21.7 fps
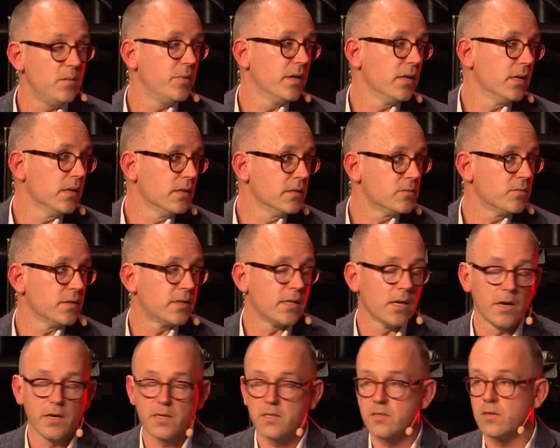builds with the
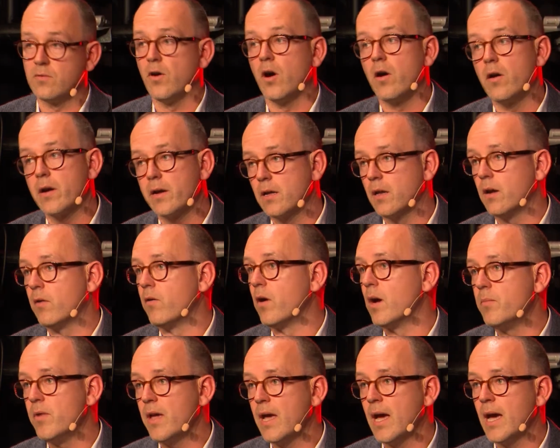likes of Oracle or
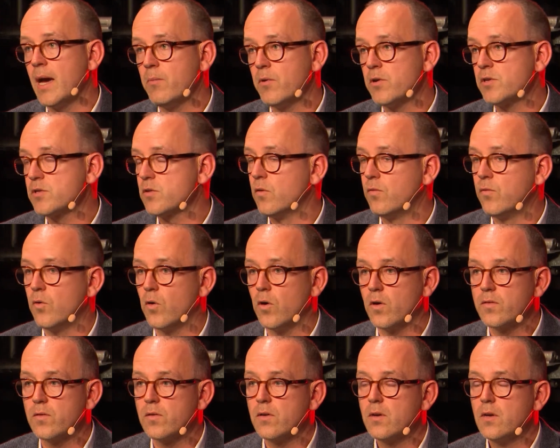IBM or so
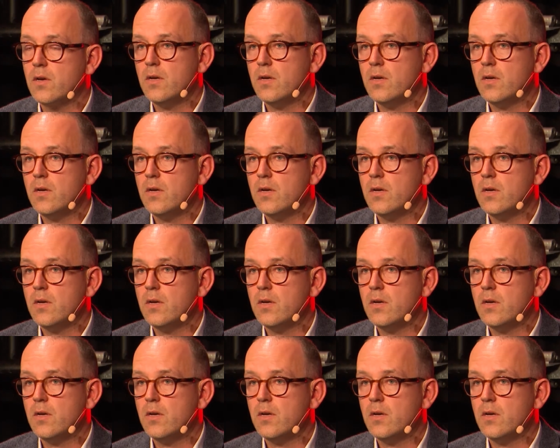forth.